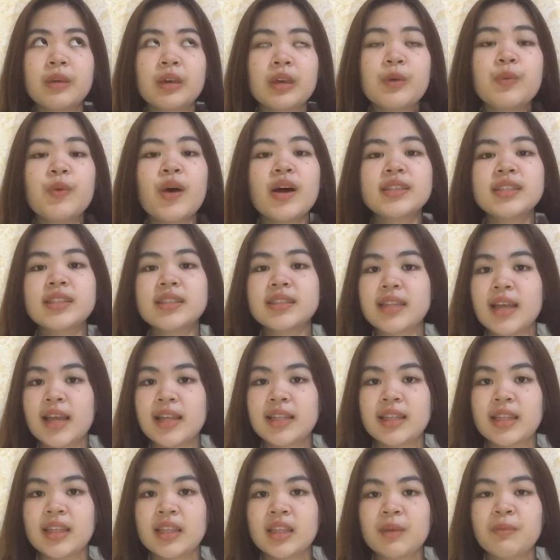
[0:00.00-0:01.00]
iwasan
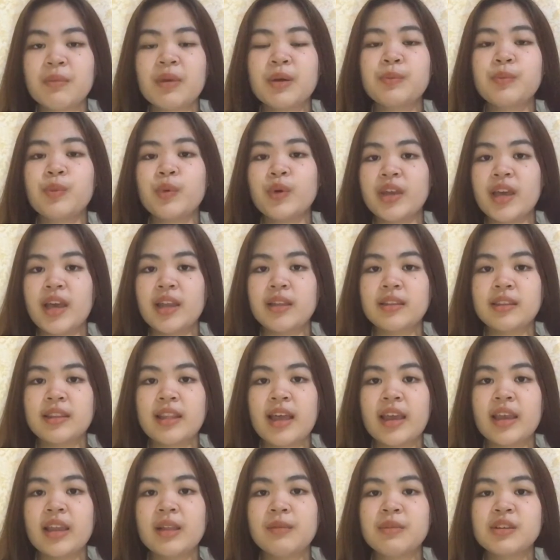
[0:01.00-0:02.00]
natin na magpuyat
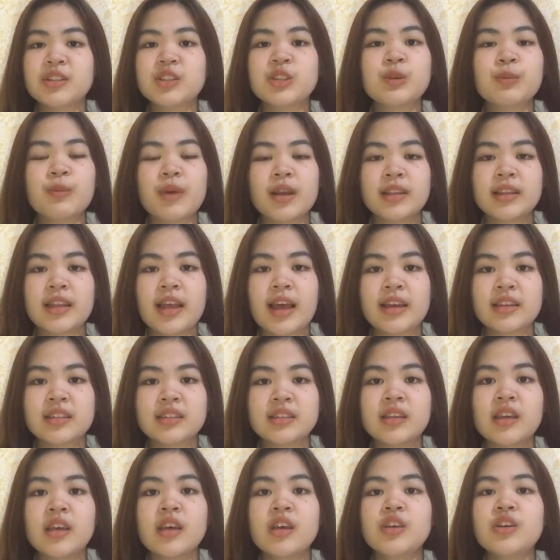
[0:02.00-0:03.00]
dahil mas
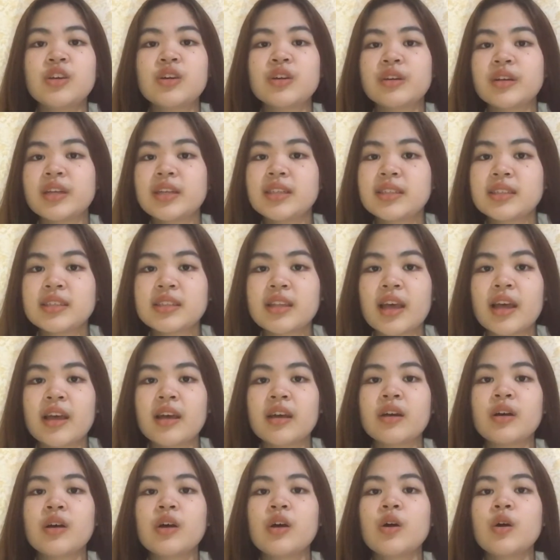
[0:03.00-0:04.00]
tumataas yung risk
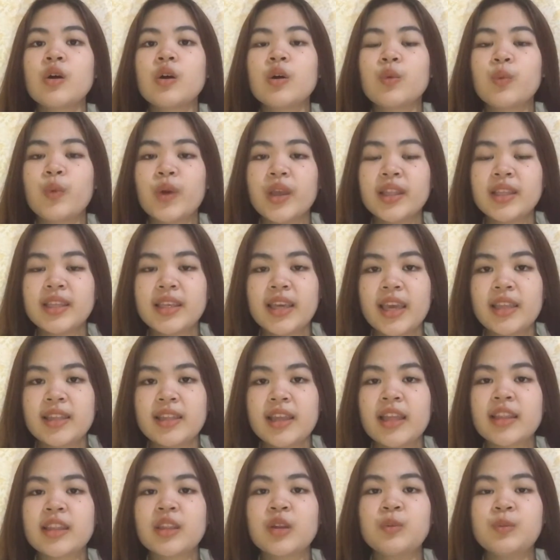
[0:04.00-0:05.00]
ng weight gain
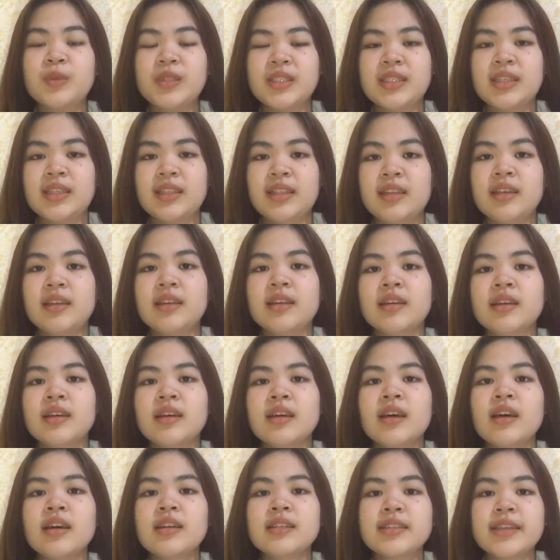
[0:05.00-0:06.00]
at obesity.
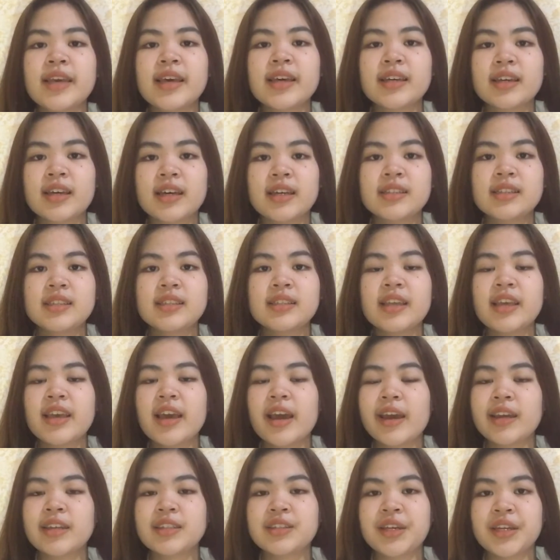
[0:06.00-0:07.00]
Second, stay
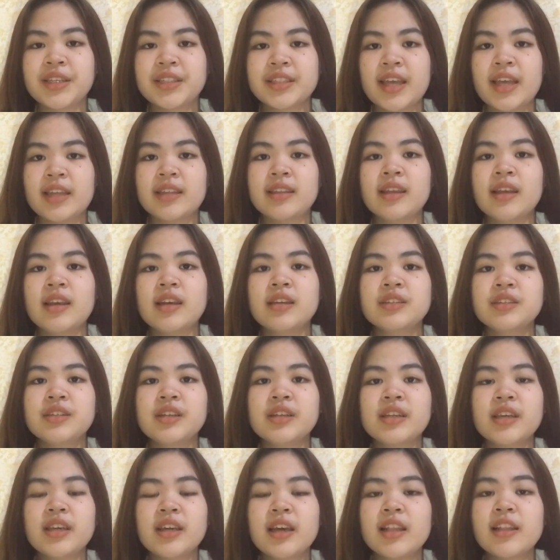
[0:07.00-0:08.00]
hydrated.
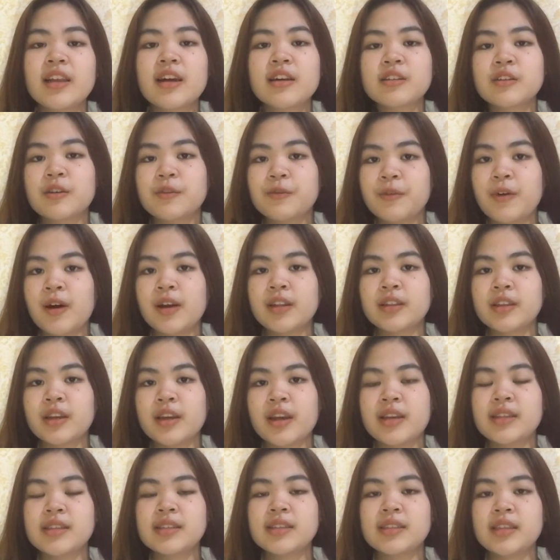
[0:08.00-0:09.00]
Drinking a lot of water
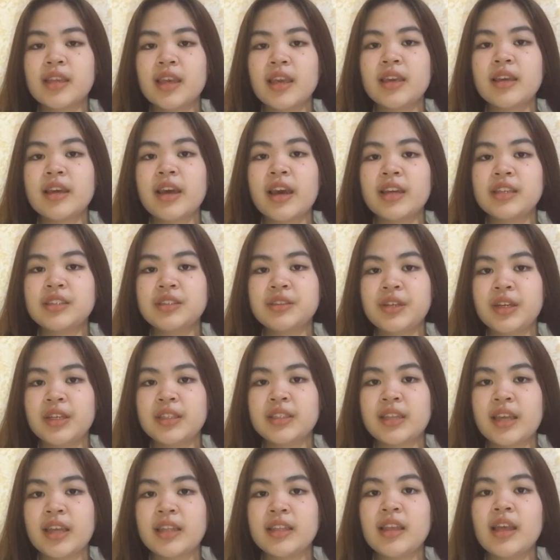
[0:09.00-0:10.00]
and staying
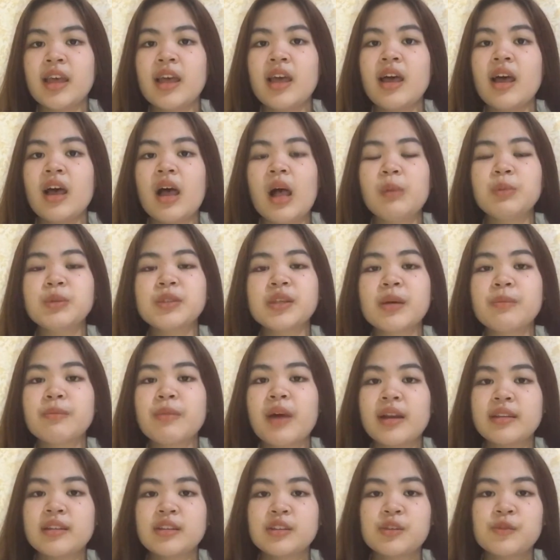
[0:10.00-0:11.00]
hydrated helps our
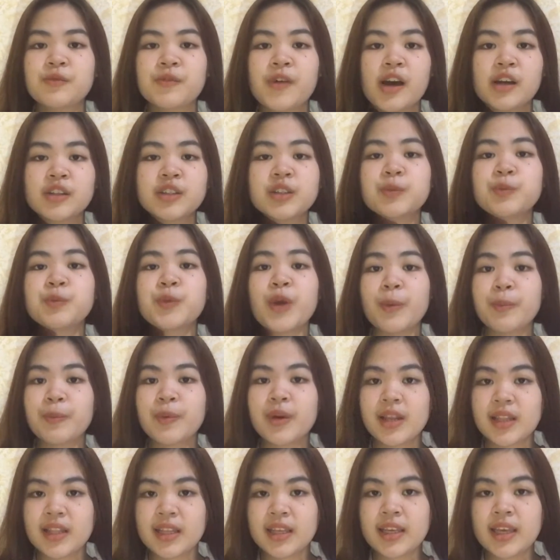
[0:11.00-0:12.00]
body to function
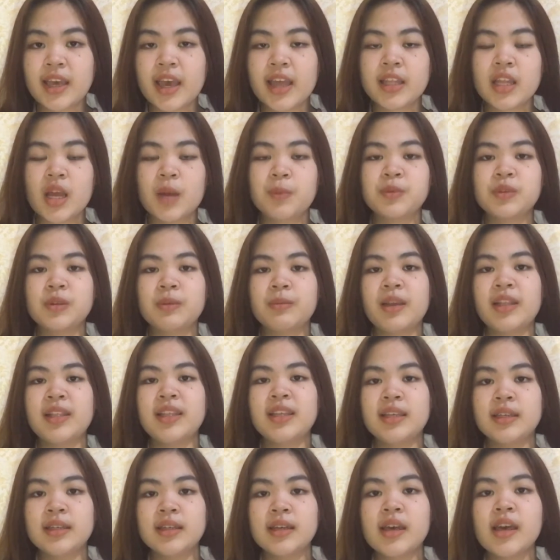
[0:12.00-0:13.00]
properly and
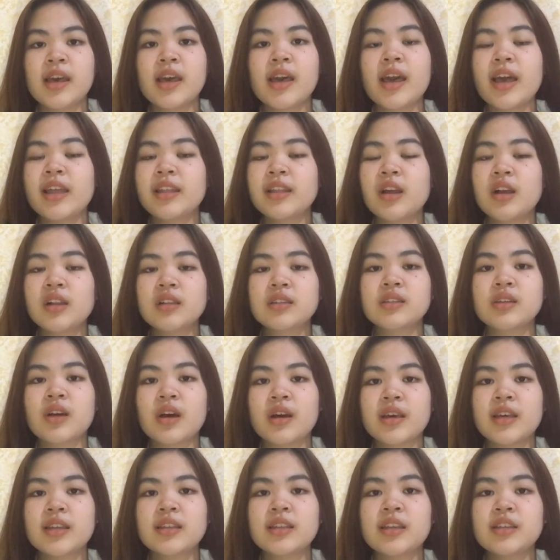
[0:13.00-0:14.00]
optimally. And
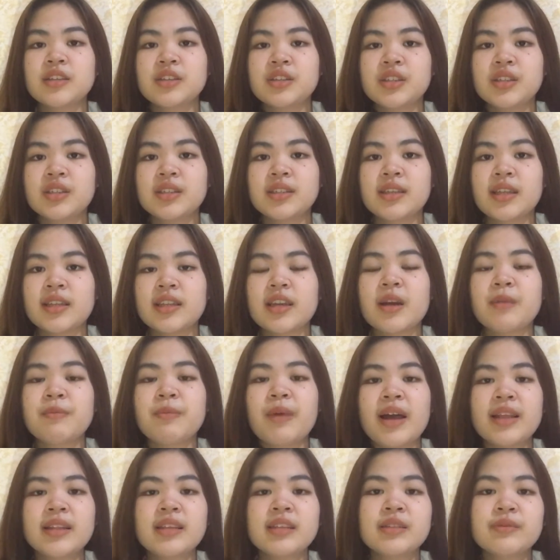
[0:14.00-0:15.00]
also, it ensures that our
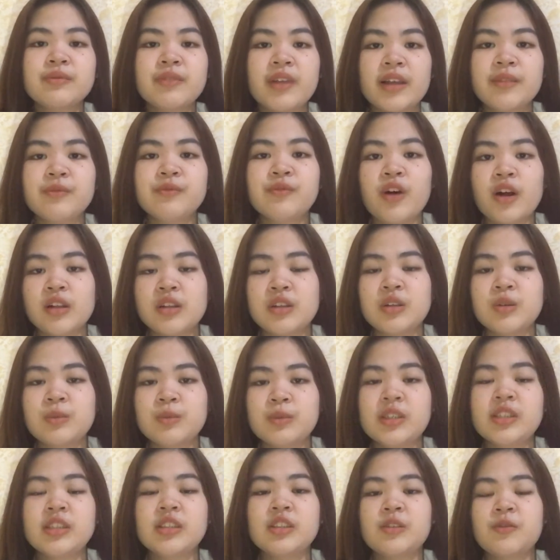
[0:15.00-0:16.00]
body's blood
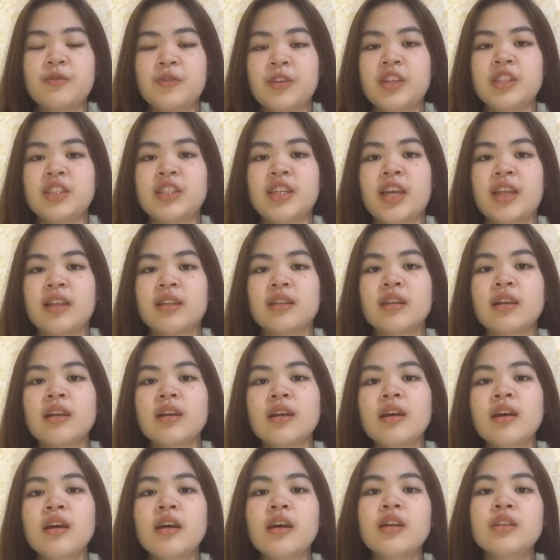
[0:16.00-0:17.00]
volume is sufficient.
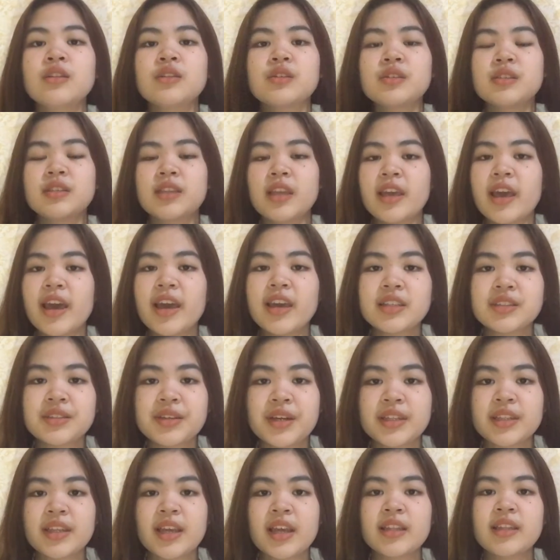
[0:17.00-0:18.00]
To stay
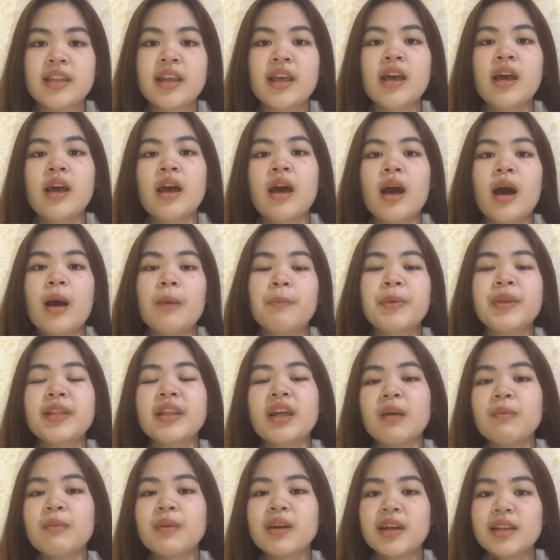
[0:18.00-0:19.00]
hydrated, ang
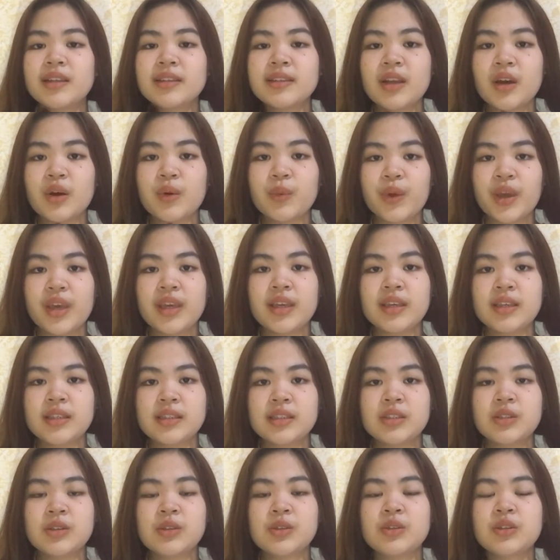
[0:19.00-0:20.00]
pinakamagandang way
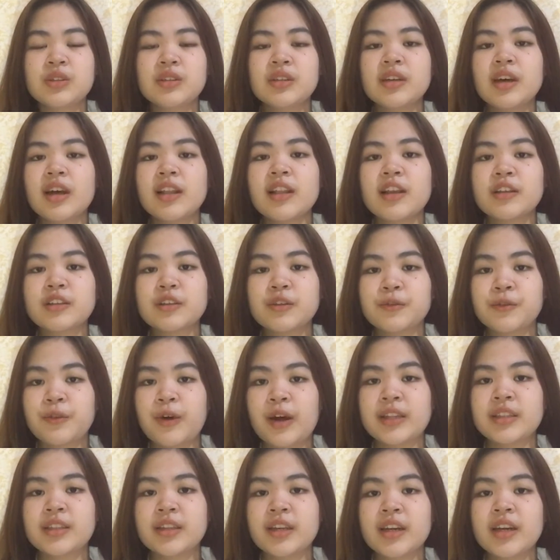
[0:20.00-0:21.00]
is to drink a lot of
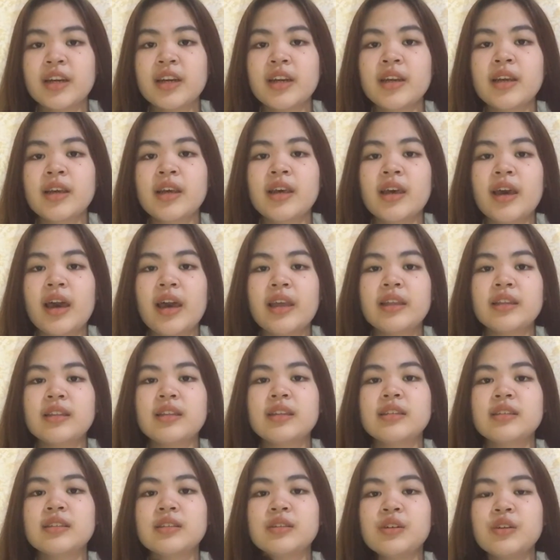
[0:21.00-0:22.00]
water, and
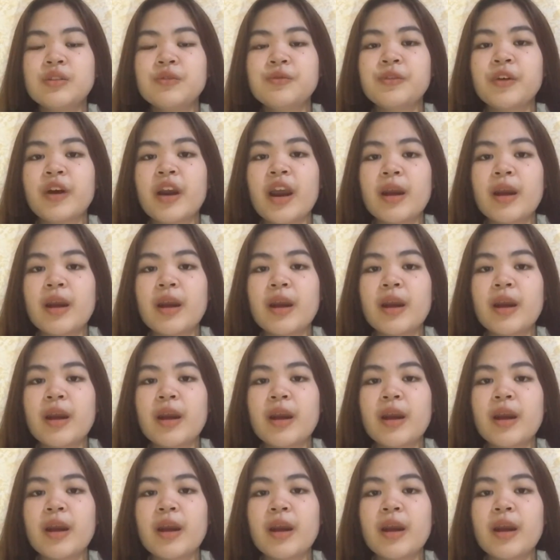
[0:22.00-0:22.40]
it is good for